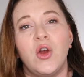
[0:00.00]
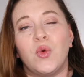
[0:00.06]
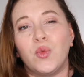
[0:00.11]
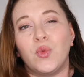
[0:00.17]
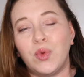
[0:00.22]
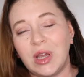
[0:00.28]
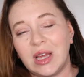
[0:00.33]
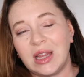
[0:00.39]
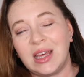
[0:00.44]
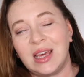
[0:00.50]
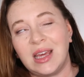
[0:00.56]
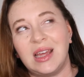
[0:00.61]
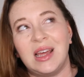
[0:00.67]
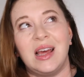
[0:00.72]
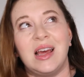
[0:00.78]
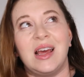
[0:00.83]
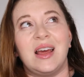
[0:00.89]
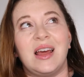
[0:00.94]
Really,
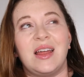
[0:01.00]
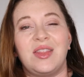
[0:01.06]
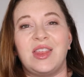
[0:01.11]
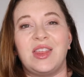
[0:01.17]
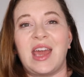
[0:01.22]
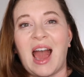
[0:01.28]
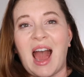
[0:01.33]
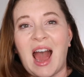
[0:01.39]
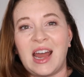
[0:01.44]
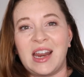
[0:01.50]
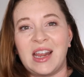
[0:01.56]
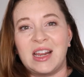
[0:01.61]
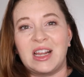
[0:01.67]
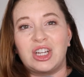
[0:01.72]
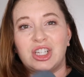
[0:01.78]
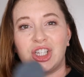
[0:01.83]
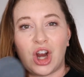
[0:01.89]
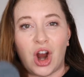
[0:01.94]
the
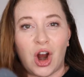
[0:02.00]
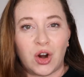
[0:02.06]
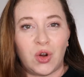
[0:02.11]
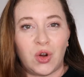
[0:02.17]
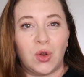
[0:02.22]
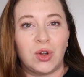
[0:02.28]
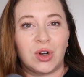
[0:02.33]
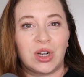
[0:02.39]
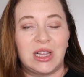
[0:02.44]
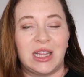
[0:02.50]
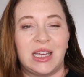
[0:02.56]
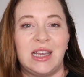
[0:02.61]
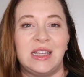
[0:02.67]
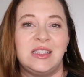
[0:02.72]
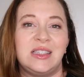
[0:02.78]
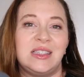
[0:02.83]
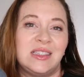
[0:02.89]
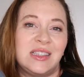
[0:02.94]
added charcoal or
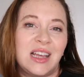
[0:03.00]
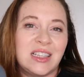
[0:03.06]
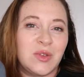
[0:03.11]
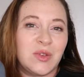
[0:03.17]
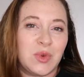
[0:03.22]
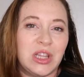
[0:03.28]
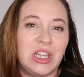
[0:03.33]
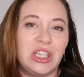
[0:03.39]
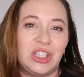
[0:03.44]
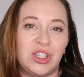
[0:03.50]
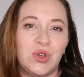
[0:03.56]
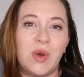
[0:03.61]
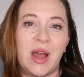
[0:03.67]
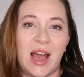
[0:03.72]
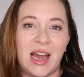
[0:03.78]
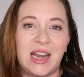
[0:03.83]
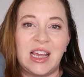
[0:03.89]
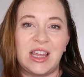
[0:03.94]
clays doesn't really
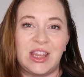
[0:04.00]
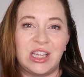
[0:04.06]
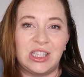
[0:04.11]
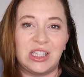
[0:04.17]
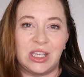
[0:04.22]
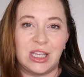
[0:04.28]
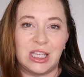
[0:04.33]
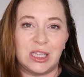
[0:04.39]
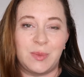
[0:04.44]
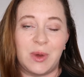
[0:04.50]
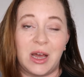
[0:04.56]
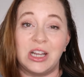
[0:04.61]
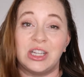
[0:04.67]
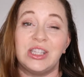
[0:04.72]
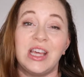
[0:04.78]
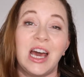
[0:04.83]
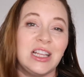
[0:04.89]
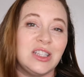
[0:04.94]
do anything to the
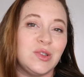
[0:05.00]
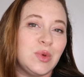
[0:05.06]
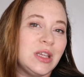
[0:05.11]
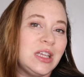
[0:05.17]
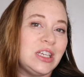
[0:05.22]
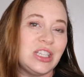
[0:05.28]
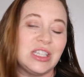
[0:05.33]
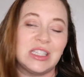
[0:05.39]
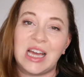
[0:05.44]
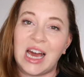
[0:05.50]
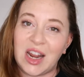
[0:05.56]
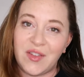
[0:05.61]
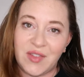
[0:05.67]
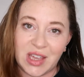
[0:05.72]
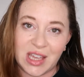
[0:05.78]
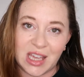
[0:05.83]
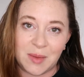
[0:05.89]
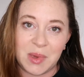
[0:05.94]
sponge. That's really just kind
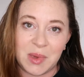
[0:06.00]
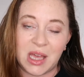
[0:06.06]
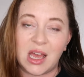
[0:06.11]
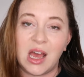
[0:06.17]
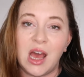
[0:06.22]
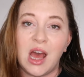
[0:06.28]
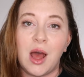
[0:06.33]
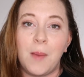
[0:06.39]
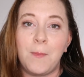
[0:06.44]
of a gimmick.